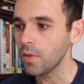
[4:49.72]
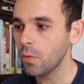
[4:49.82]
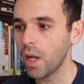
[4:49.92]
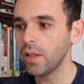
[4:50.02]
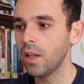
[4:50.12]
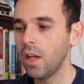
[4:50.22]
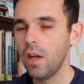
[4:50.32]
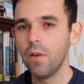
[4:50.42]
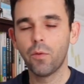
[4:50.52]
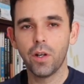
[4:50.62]
Right?
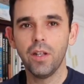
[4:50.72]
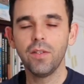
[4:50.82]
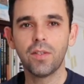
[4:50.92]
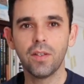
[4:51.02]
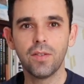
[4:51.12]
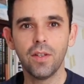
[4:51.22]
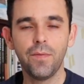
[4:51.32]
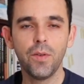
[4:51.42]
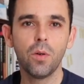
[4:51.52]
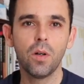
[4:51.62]
For instance,
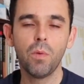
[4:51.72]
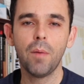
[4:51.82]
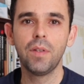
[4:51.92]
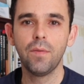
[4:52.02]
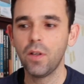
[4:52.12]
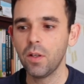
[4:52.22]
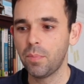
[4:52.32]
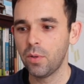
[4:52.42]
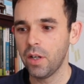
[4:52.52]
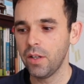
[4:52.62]
if you're a web
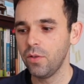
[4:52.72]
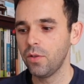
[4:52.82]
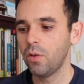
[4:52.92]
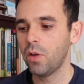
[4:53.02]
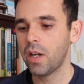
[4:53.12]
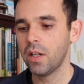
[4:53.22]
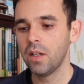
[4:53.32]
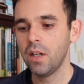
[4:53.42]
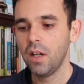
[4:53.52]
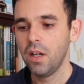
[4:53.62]
developer and you know how to